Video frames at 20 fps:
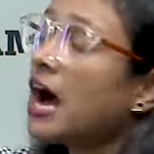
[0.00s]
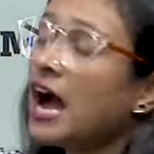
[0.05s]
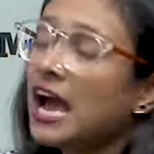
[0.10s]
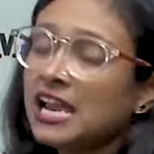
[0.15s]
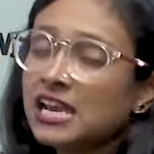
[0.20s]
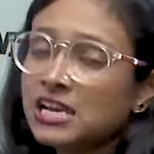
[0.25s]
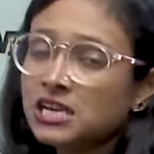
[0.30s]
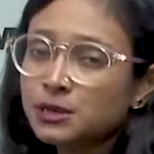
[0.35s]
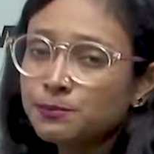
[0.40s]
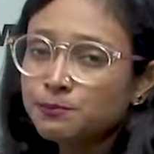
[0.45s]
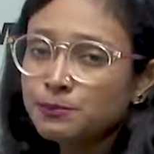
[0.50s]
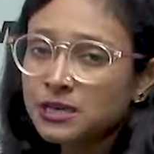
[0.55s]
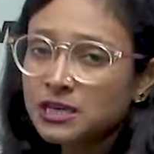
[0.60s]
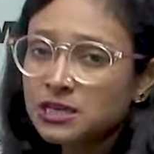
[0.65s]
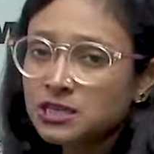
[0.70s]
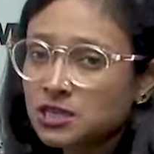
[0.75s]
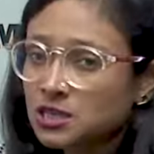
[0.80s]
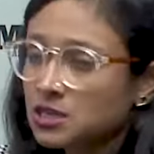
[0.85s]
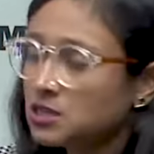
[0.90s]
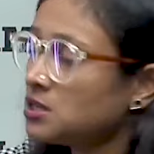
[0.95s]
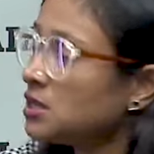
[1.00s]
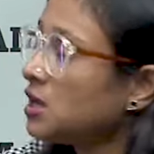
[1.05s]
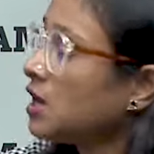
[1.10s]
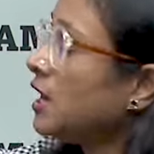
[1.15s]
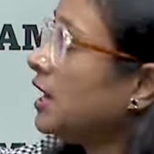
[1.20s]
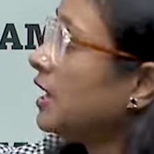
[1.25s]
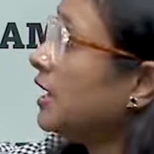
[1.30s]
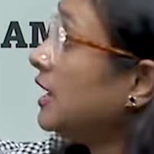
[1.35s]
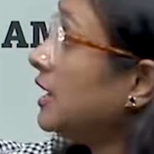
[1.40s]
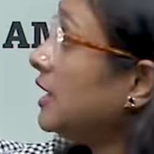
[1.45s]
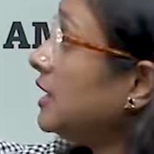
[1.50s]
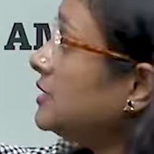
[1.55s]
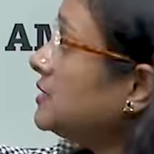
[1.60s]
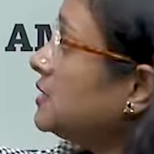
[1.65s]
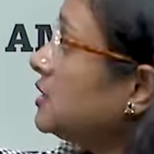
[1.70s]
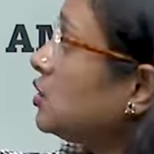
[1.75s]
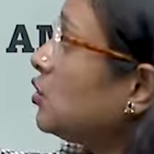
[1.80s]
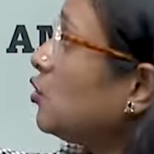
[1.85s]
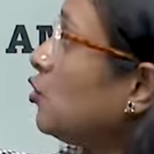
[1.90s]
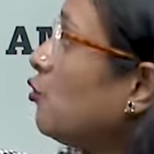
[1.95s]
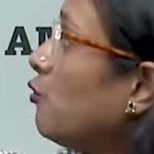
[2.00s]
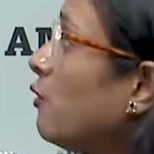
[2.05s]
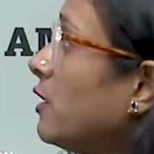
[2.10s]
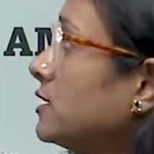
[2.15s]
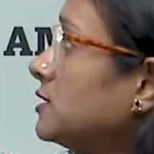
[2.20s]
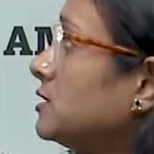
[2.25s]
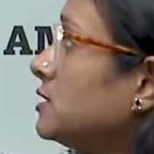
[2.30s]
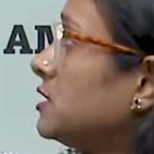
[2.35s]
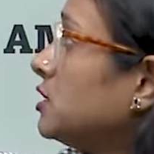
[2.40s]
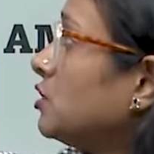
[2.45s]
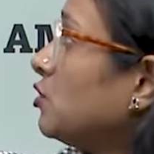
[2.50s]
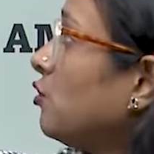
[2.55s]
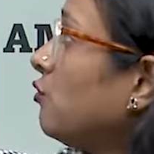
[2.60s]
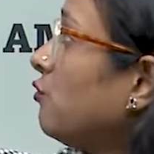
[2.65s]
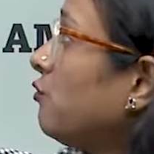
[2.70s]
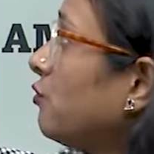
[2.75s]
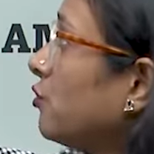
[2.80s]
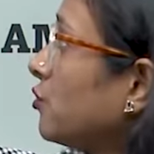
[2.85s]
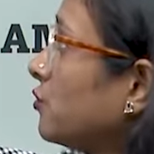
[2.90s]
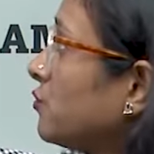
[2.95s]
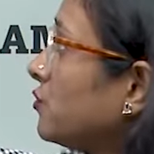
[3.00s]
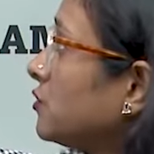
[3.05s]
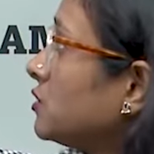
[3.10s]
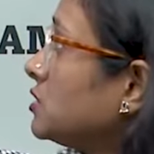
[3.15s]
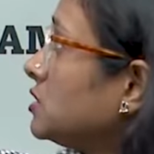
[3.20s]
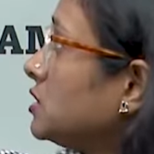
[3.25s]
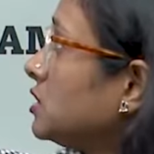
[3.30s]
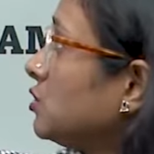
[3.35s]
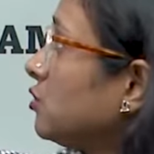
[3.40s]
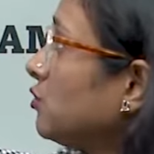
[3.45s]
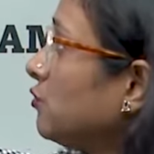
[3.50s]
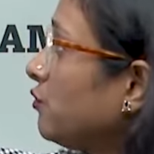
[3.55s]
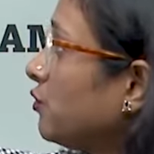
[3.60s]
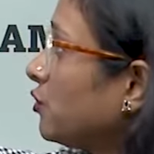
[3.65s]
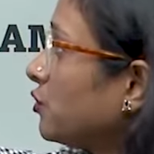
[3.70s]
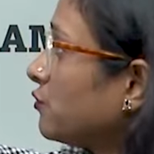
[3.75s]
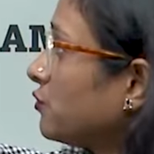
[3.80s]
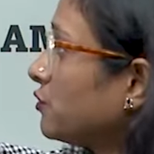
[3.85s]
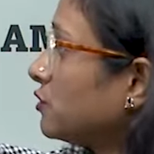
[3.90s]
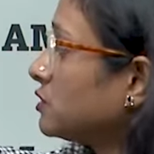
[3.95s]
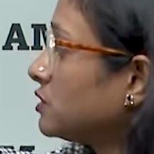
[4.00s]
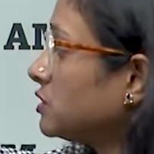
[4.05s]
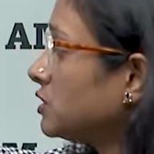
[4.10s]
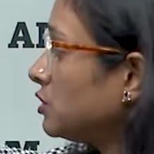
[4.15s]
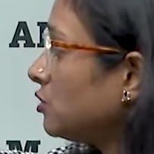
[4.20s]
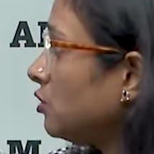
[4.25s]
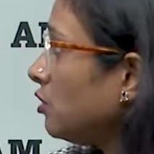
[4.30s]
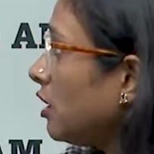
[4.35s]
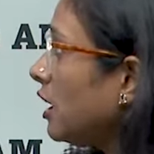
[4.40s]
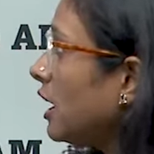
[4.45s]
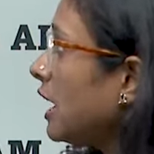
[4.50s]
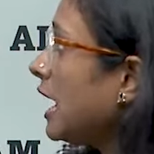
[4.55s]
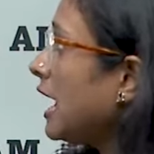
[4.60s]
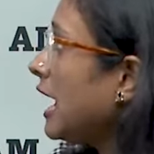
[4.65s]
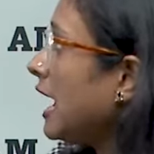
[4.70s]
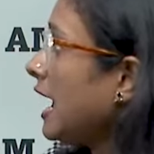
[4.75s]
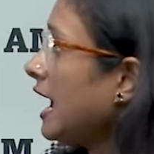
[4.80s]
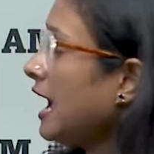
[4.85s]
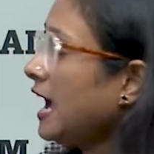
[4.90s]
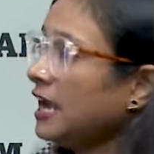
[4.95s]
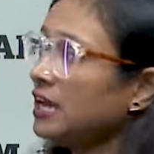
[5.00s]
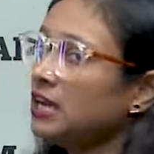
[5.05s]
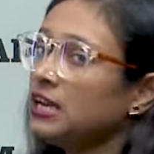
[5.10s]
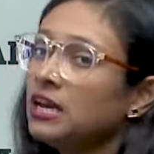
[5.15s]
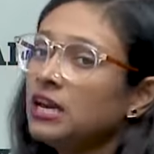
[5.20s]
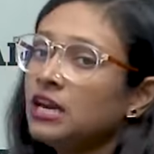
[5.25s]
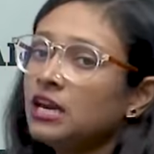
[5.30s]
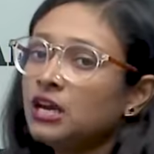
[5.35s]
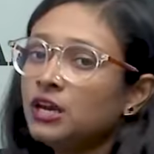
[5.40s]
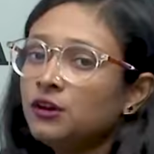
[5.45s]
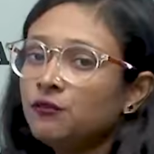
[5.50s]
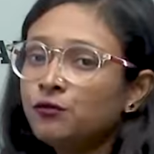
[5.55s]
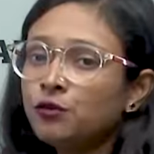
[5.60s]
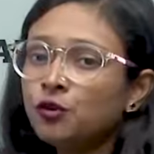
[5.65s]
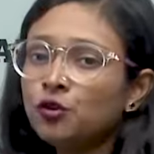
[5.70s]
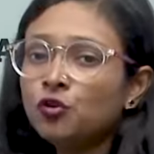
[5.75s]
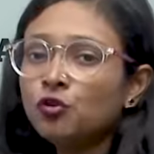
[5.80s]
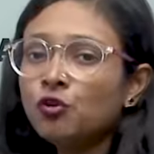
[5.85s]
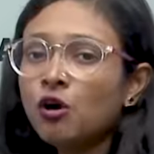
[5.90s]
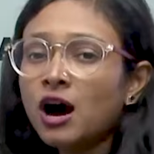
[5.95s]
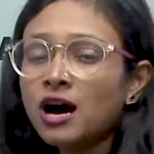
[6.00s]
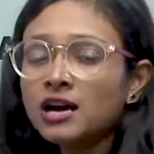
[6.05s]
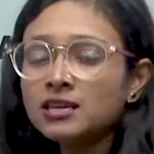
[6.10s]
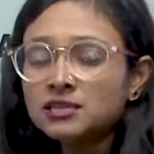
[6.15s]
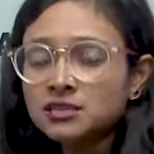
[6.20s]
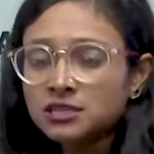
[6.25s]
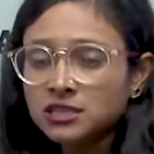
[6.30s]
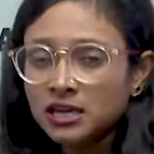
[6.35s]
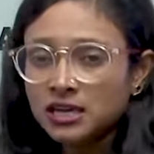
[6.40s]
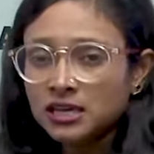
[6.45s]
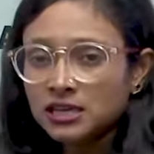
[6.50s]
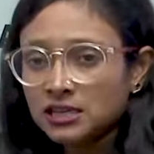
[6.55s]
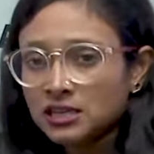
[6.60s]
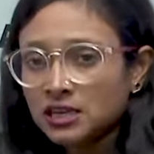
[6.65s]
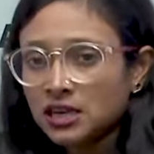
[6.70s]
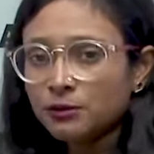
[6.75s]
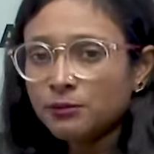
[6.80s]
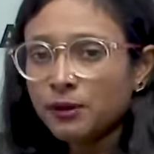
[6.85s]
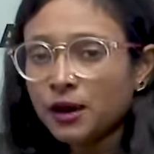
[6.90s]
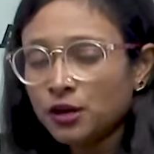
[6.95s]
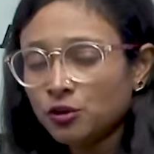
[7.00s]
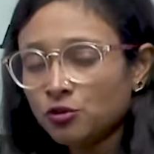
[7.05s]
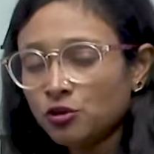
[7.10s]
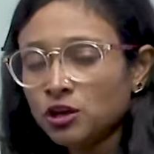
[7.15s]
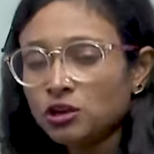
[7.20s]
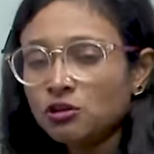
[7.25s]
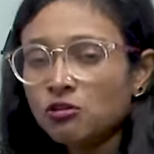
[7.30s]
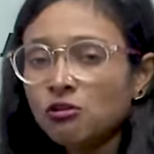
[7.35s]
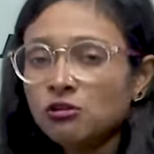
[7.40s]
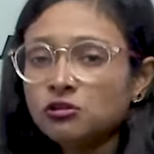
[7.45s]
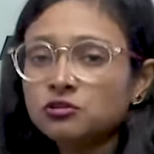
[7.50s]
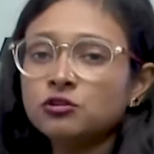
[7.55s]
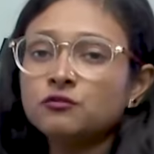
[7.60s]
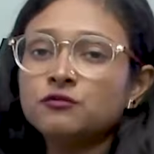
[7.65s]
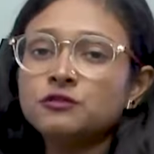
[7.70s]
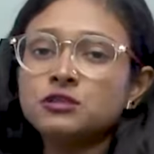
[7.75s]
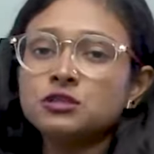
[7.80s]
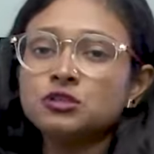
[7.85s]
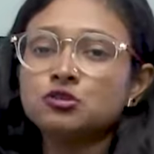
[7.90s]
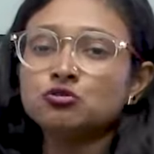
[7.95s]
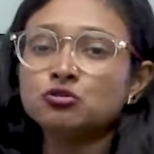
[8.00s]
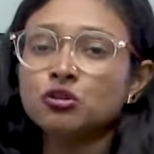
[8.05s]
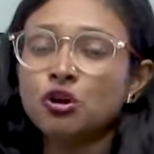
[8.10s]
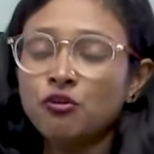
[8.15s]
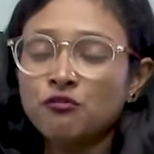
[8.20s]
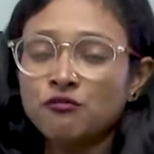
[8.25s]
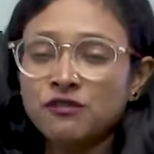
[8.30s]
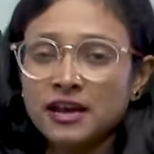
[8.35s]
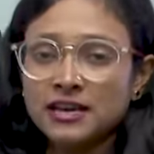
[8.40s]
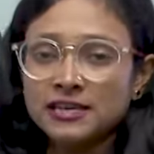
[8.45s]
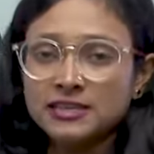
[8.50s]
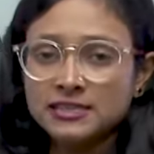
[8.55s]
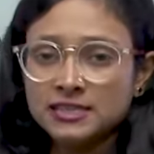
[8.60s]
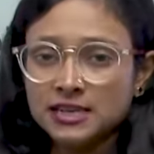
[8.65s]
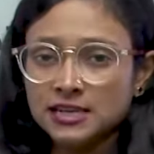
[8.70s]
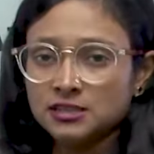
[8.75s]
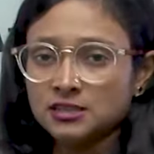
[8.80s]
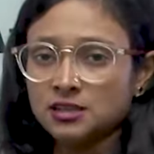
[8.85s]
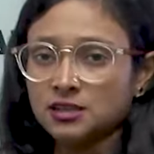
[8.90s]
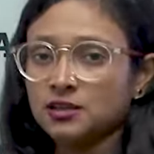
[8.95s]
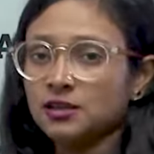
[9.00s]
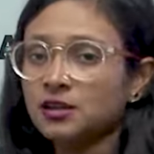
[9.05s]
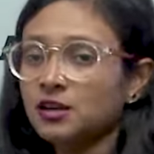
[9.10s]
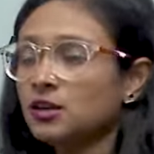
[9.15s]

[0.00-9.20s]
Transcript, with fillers: I'll repeat it, 8010440440. And if you are staying nearby, you can also visit to the offline center.